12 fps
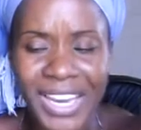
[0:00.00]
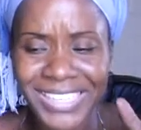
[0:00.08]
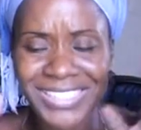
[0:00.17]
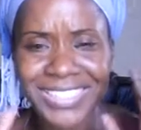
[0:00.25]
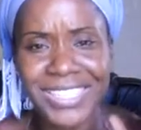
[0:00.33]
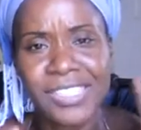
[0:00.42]

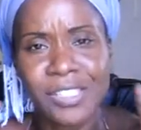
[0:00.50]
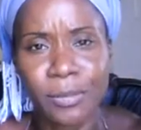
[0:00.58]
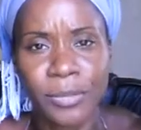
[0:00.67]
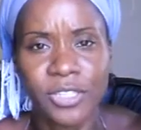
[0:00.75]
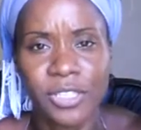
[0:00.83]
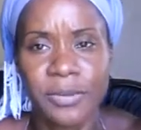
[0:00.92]
It stings
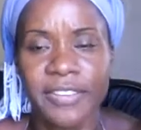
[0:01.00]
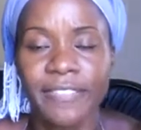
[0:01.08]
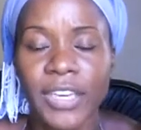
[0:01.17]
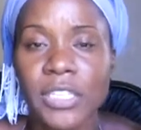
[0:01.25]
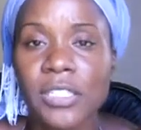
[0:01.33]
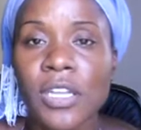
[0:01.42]
and burns my
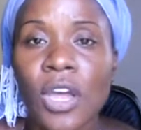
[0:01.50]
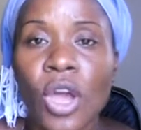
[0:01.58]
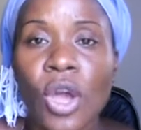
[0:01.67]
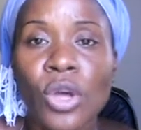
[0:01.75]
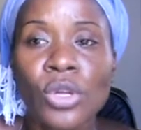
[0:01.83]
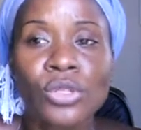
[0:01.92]
face.
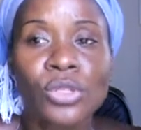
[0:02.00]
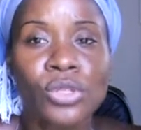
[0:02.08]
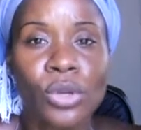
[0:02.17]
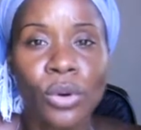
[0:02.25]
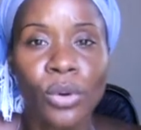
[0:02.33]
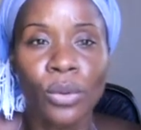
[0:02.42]

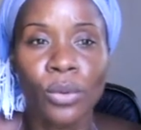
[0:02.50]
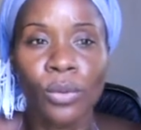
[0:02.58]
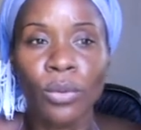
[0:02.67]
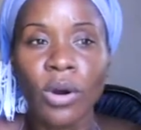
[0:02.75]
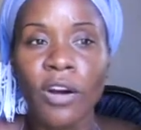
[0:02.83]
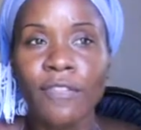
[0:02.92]
So
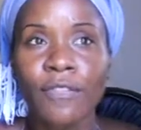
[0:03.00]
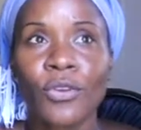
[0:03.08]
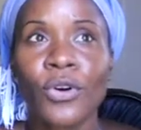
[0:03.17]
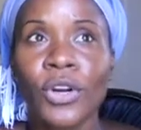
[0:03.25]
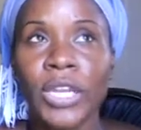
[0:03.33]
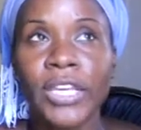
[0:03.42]

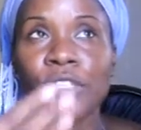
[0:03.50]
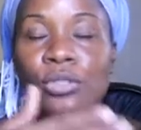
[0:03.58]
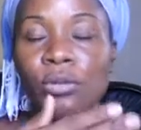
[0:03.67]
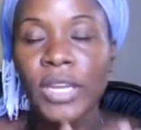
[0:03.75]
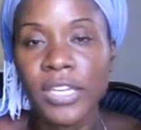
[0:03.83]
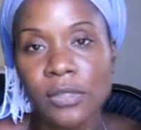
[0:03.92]
for like
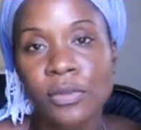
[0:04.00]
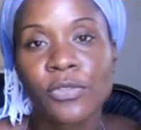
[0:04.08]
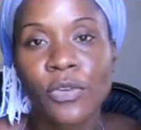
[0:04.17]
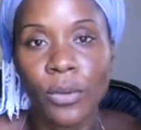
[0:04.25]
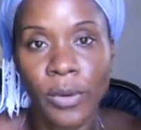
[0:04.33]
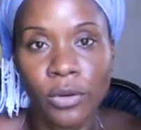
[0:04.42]
2 days
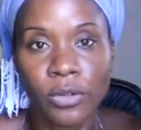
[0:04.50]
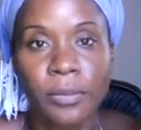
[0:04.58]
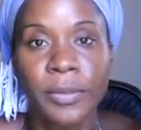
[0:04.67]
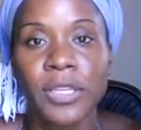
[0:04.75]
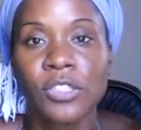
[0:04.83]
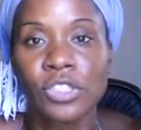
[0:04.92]
before we go to the
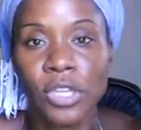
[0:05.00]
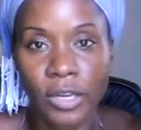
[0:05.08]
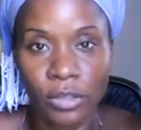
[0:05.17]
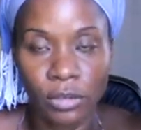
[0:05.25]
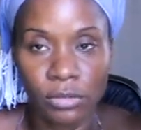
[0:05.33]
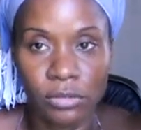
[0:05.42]
beach, I
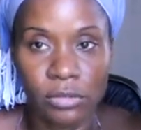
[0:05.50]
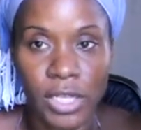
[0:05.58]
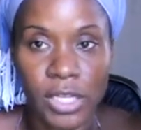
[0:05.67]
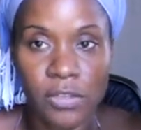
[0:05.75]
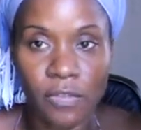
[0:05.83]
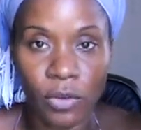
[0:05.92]
don't
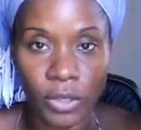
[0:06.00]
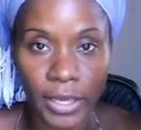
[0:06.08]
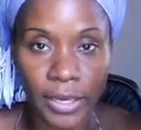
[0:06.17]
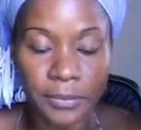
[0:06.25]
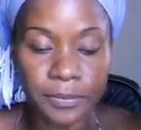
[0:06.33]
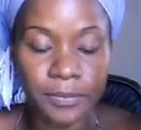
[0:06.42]

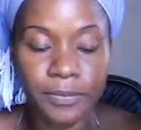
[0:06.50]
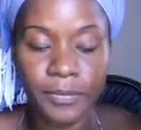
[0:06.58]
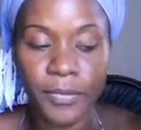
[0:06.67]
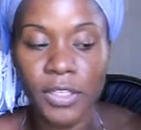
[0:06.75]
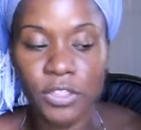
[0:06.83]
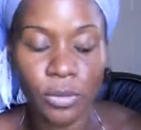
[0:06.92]
exfoliate
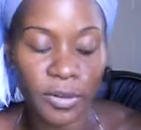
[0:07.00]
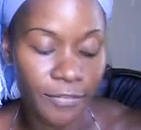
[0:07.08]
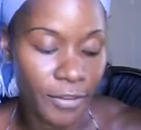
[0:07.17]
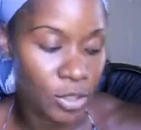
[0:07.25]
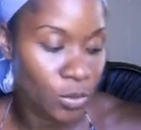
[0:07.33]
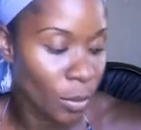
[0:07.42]
so my
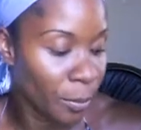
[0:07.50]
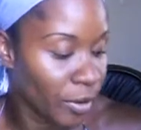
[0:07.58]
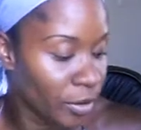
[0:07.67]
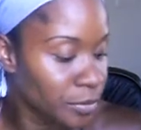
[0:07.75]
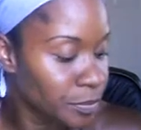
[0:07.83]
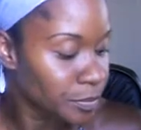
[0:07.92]
face won't
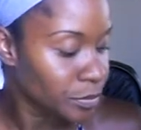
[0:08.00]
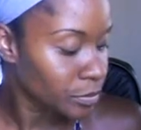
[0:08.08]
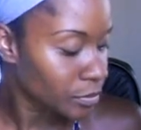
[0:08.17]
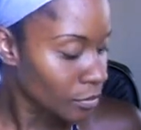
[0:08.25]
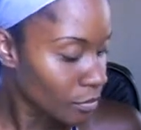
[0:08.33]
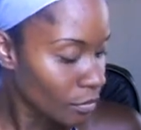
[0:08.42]
burn.
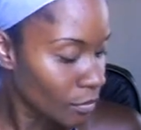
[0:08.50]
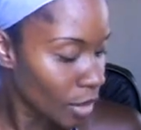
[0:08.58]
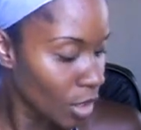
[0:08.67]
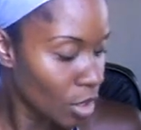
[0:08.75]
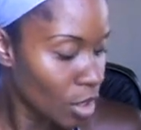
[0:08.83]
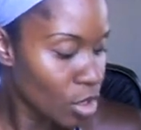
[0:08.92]

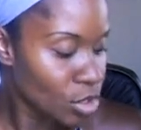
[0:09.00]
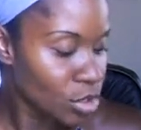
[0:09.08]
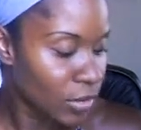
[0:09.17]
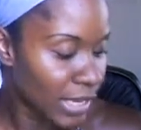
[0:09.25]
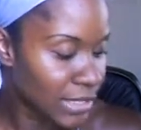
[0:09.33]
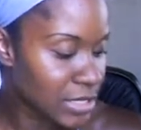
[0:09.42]

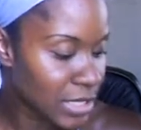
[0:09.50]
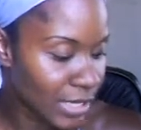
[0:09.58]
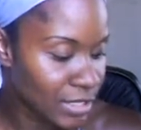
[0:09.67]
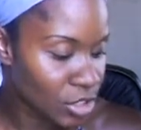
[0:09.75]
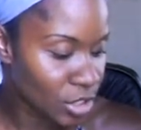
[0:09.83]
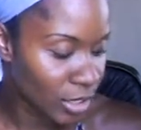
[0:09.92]
So that's
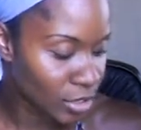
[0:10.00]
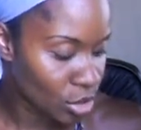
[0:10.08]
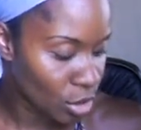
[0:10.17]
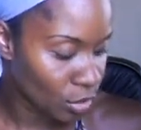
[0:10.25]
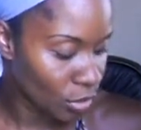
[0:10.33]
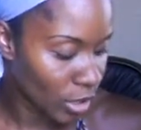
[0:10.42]
cleanser and
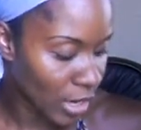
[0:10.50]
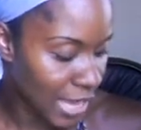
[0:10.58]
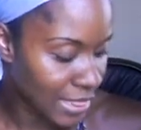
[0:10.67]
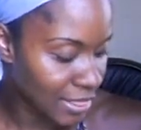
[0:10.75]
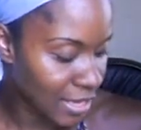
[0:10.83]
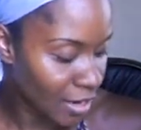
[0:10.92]
toner.
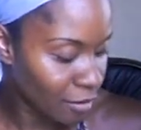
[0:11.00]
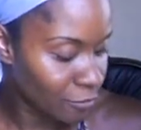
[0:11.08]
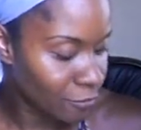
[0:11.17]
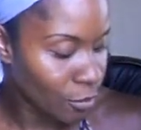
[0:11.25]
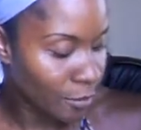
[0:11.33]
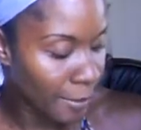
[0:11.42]
And then
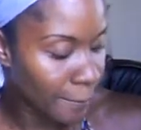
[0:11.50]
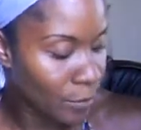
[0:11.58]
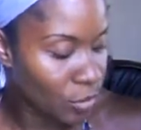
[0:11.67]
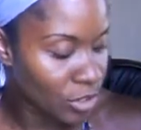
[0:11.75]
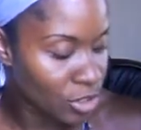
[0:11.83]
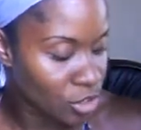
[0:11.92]
for my
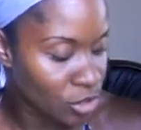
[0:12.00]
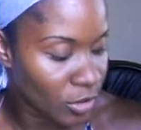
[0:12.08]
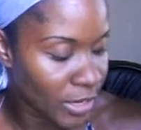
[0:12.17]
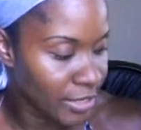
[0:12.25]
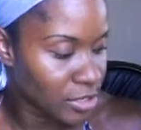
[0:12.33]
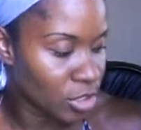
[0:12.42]

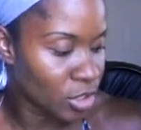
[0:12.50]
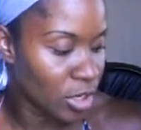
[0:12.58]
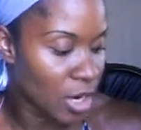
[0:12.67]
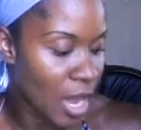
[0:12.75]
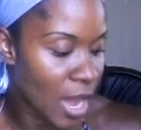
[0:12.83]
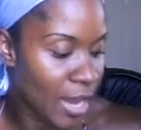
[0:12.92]

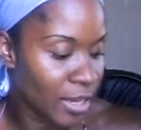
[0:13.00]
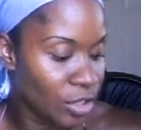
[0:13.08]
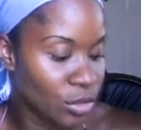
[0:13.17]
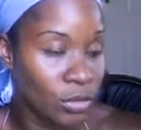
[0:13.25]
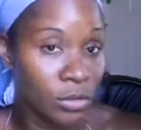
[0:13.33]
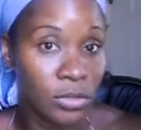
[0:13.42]
moisturizer, I
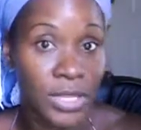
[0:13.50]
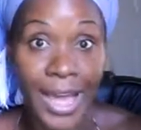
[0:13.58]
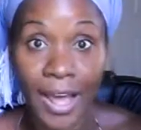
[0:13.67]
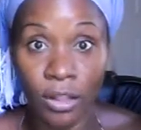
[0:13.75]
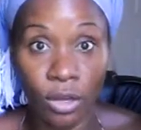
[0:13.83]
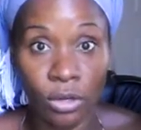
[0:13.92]
use
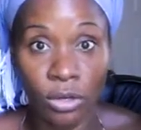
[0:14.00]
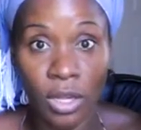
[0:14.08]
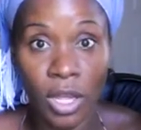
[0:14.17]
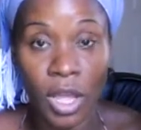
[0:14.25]
aloe.